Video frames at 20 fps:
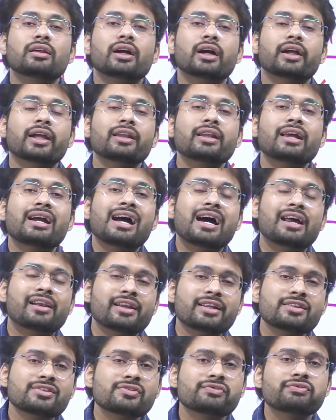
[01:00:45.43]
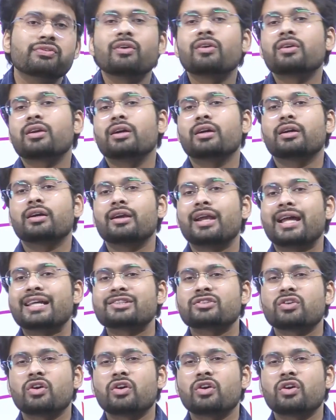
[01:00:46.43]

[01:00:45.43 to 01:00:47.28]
again arrange for class